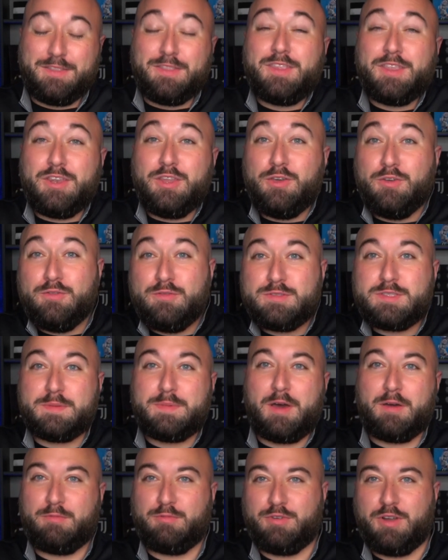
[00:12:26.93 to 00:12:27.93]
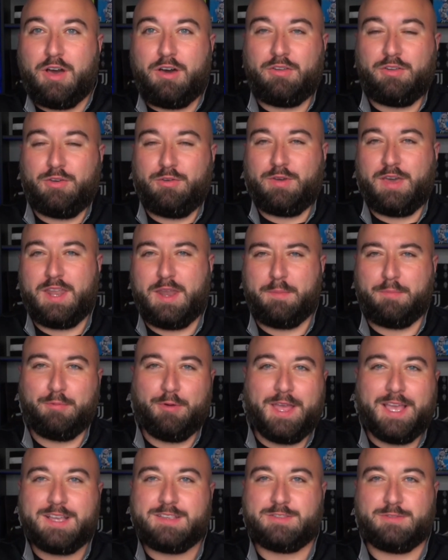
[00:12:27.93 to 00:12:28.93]
news about Ronaldo kind of
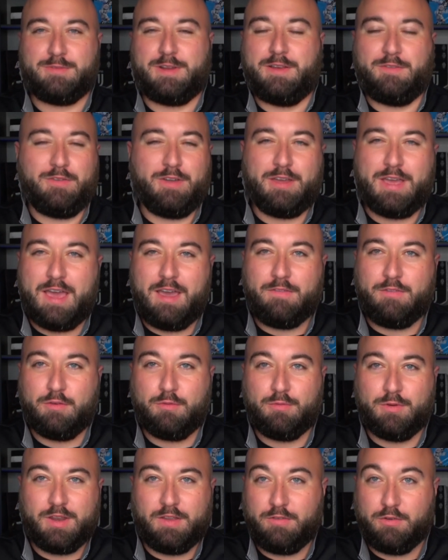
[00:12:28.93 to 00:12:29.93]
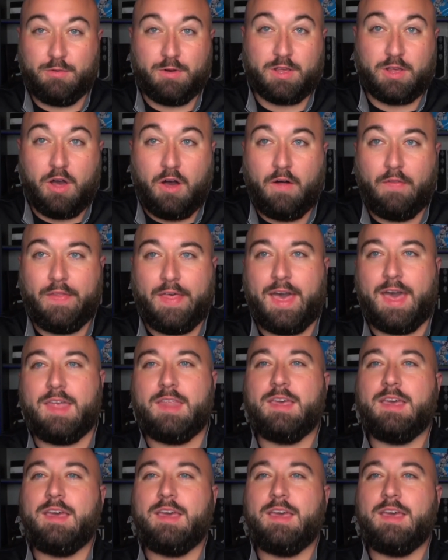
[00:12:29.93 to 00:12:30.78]
breaks or whatever have you, whatever you want to call that,